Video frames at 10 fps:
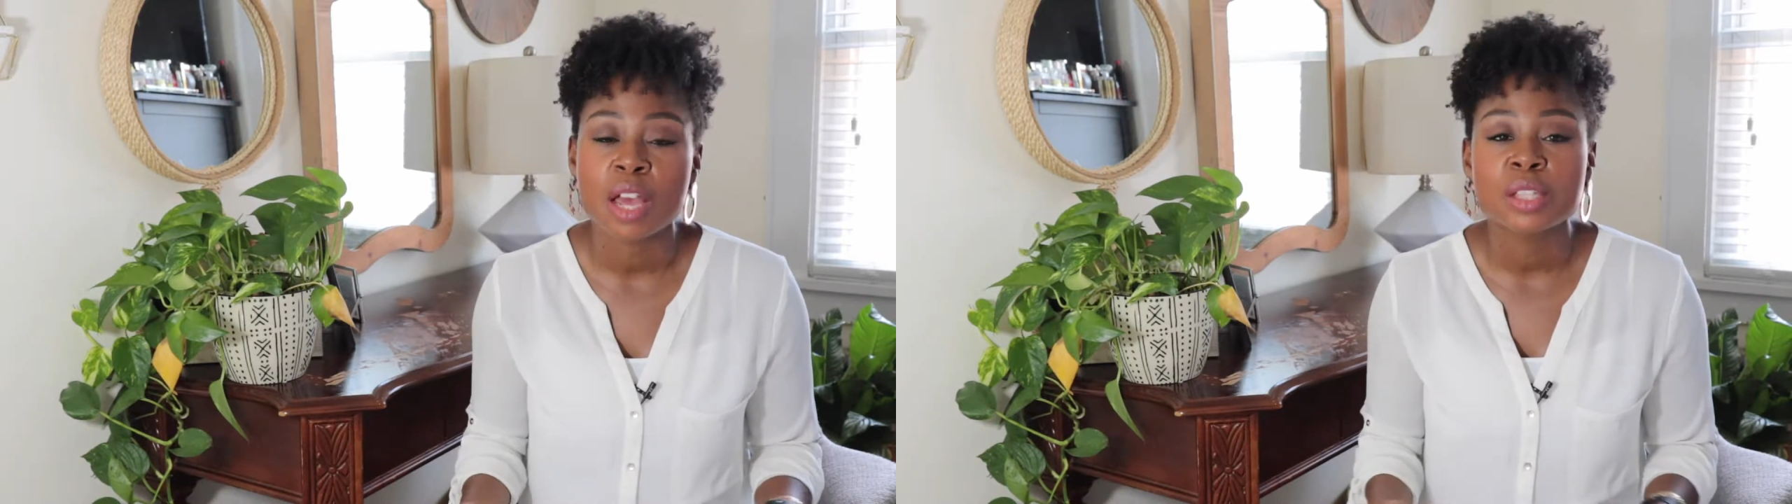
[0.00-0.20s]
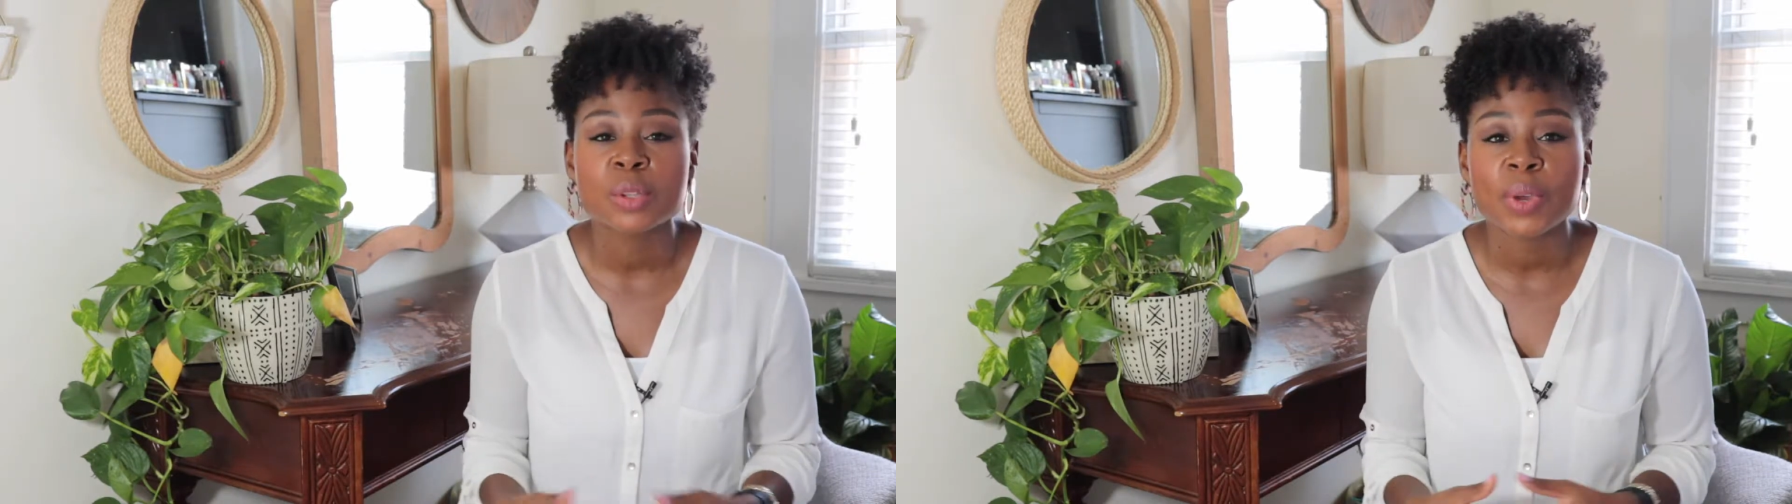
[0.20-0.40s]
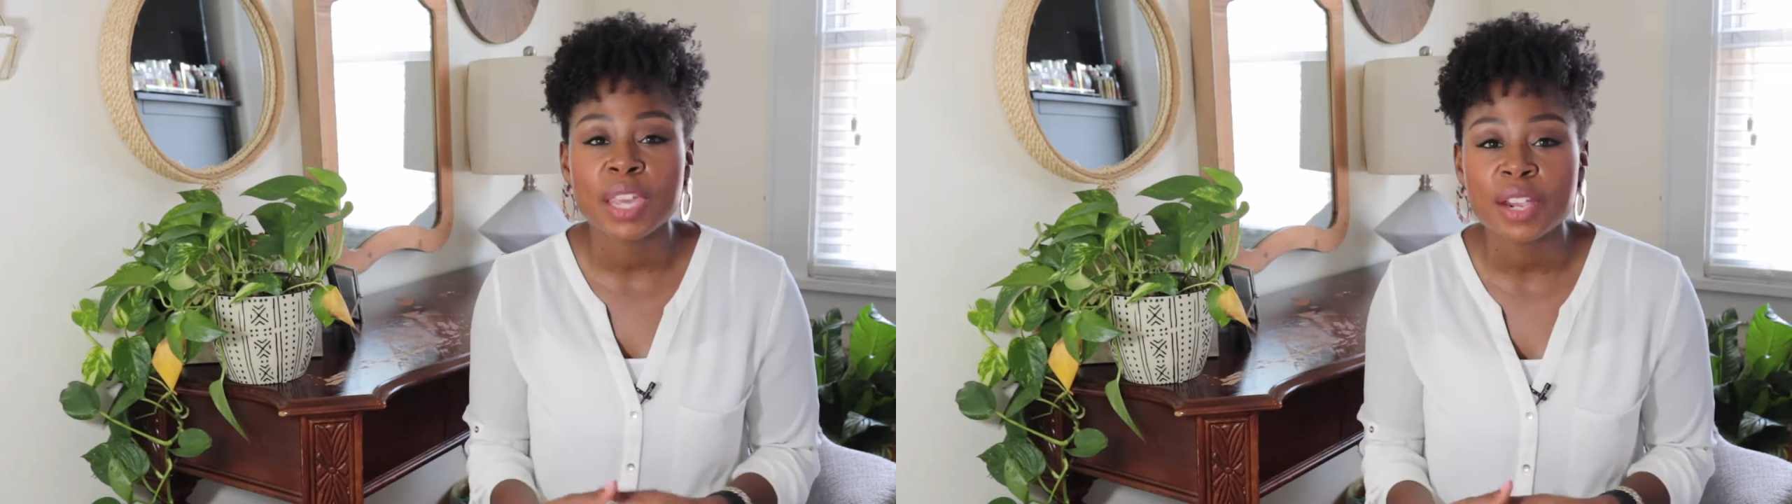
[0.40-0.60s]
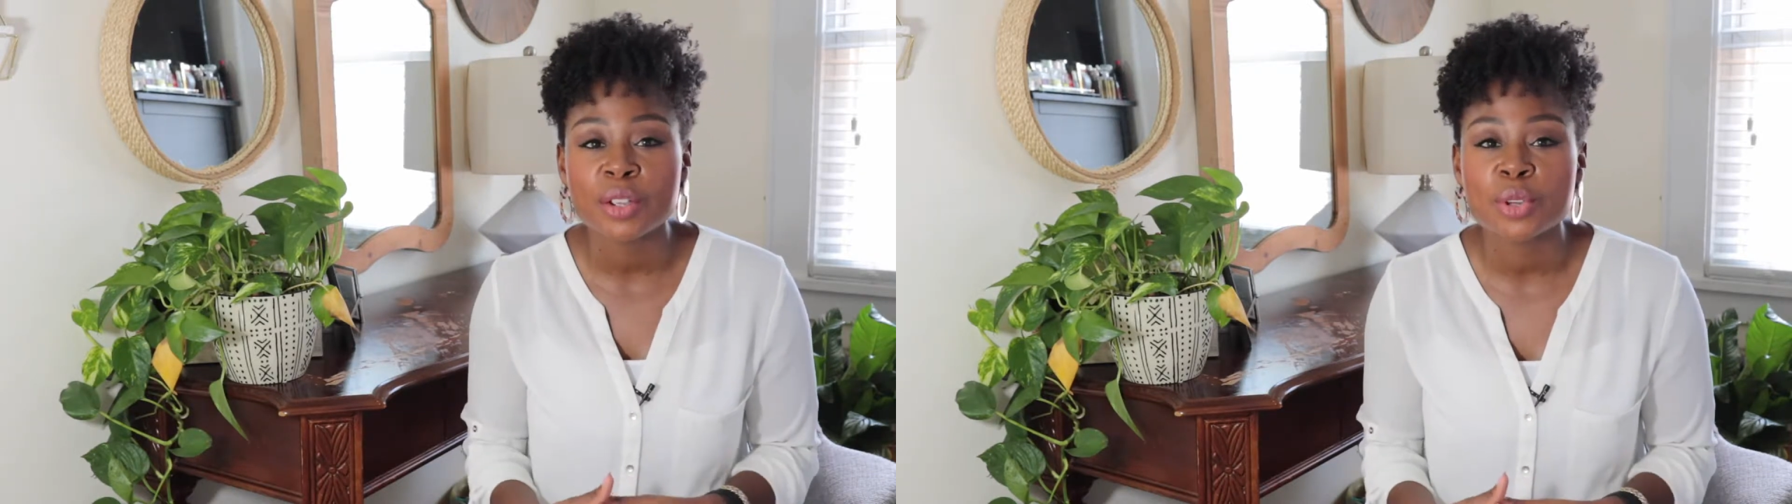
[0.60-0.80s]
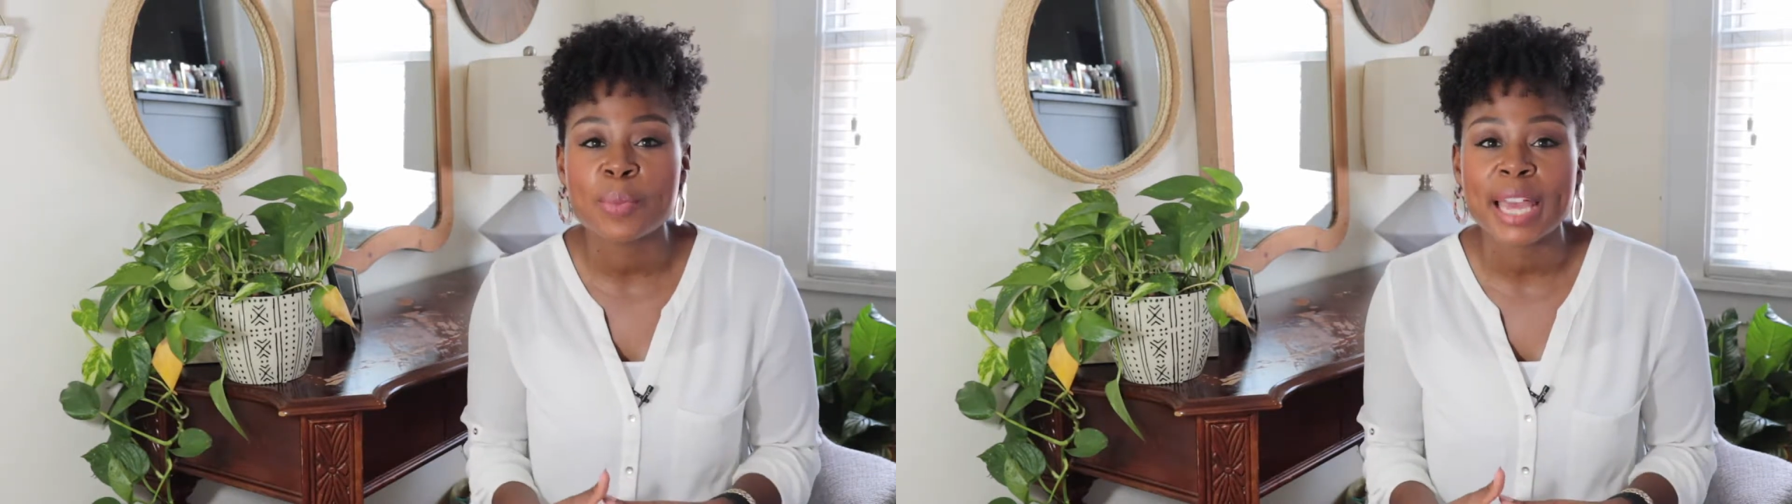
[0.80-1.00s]
So here
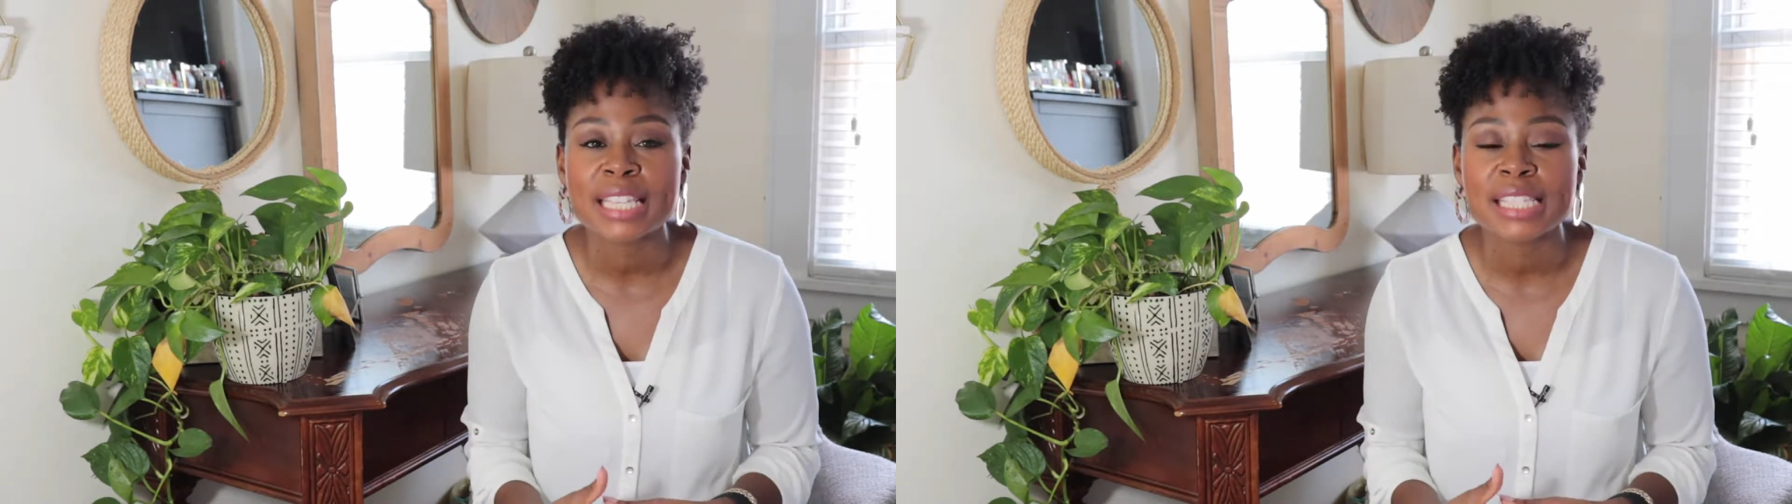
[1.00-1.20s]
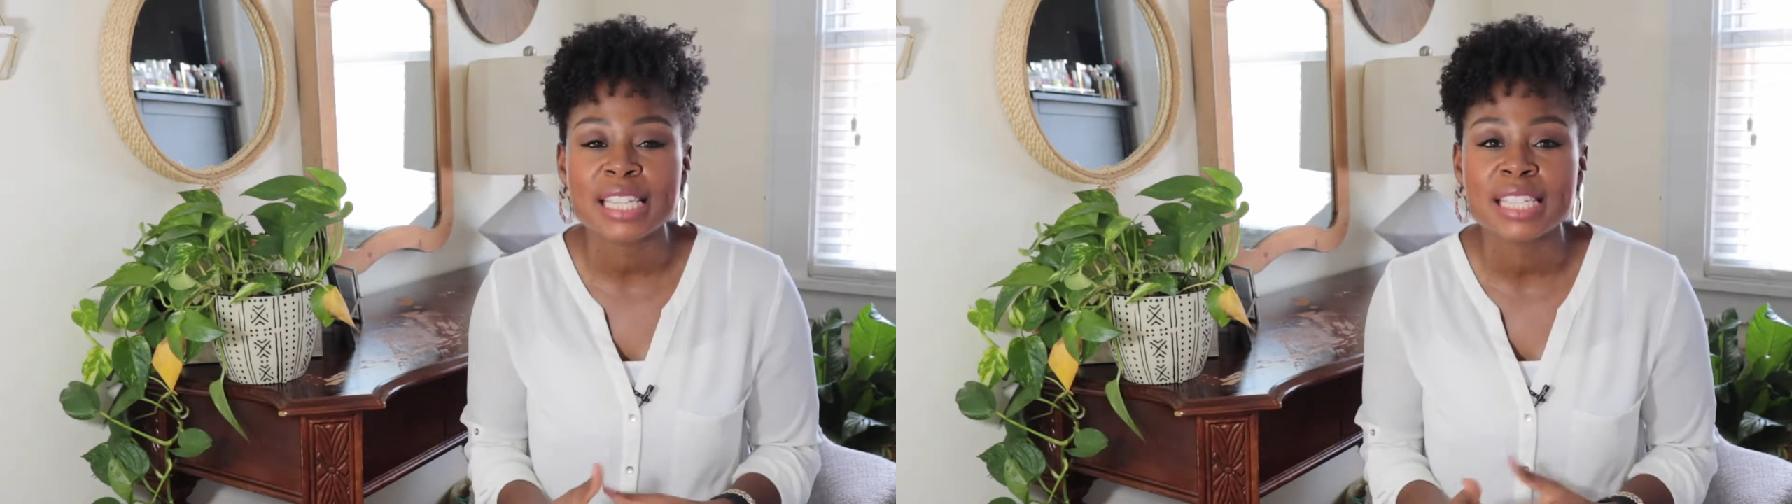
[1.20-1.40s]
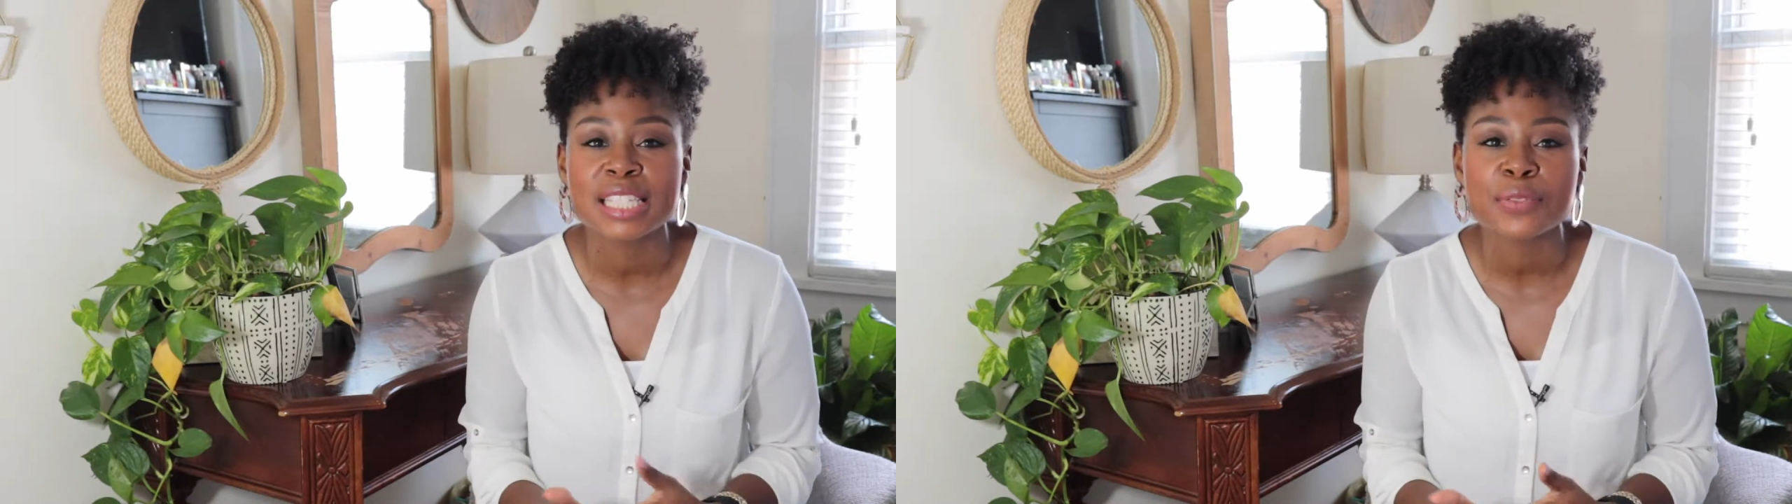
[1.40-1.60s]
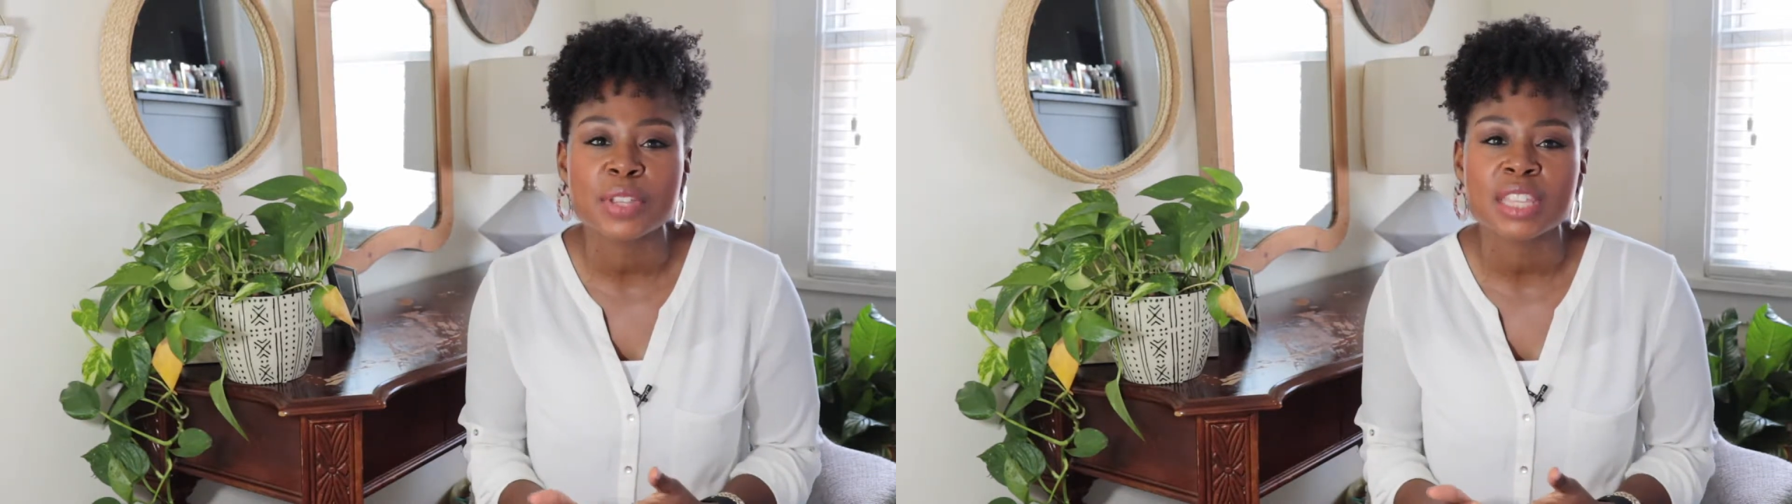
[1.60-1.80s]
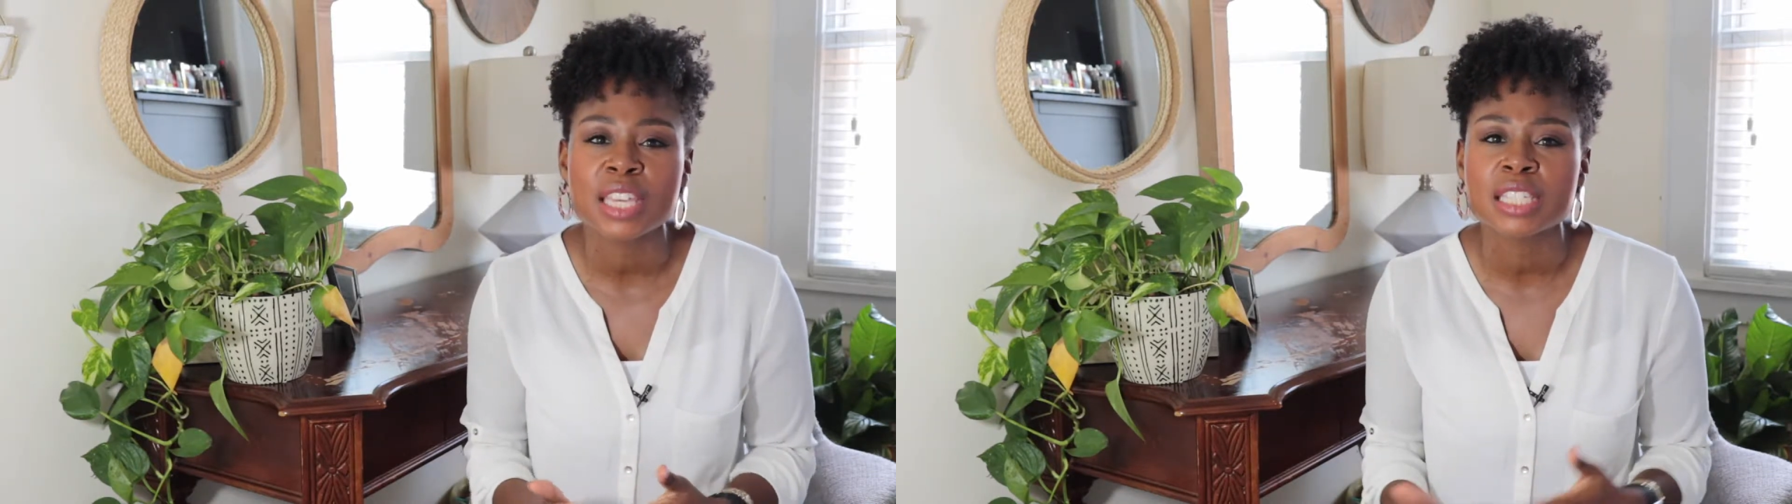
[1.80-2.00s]
you might see
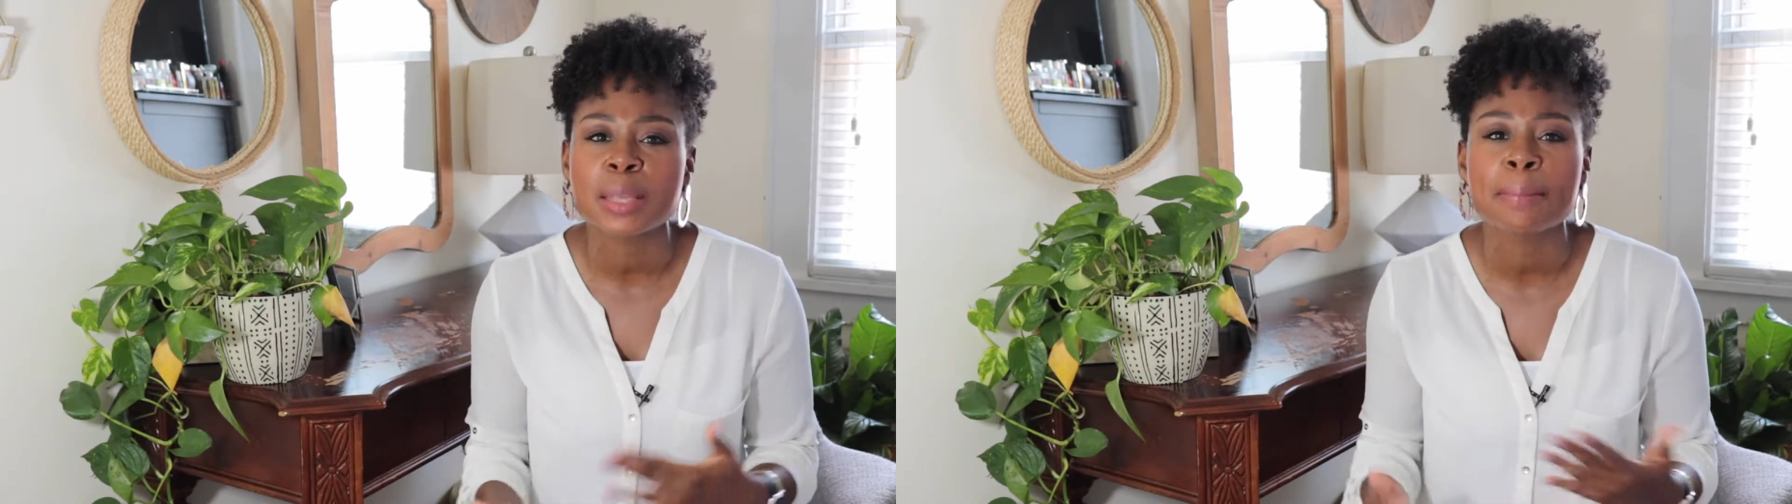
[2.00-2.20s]
different things